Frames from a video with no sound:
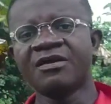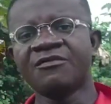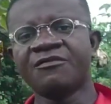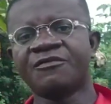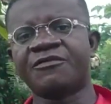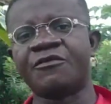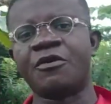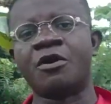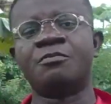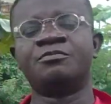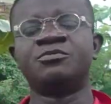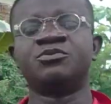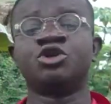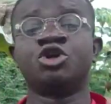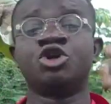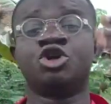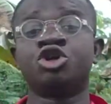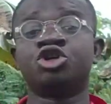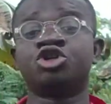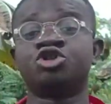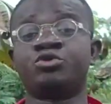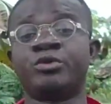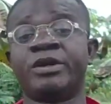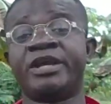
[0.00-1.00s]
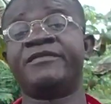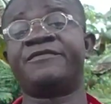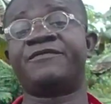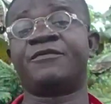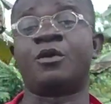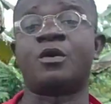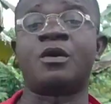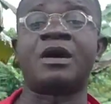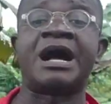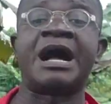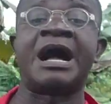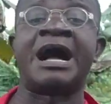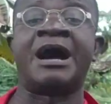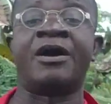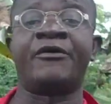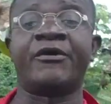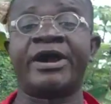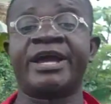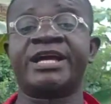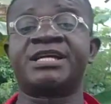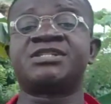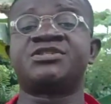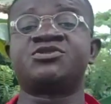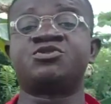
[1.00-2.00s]
from 24
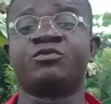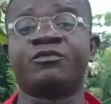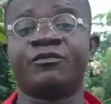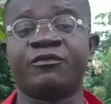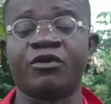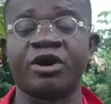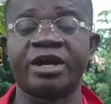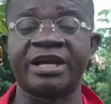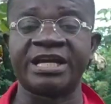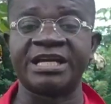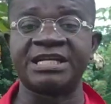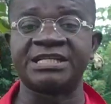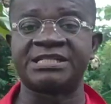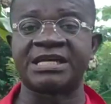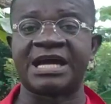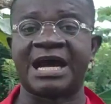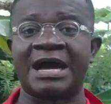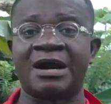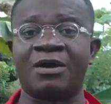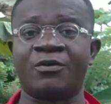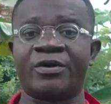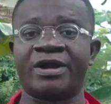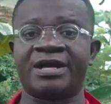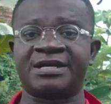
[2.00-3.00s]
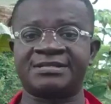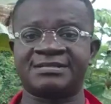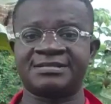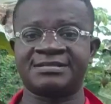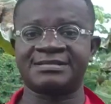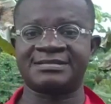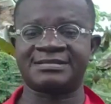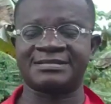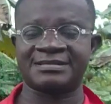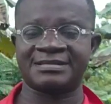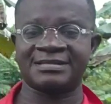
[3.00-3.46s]
hours to 48 hours.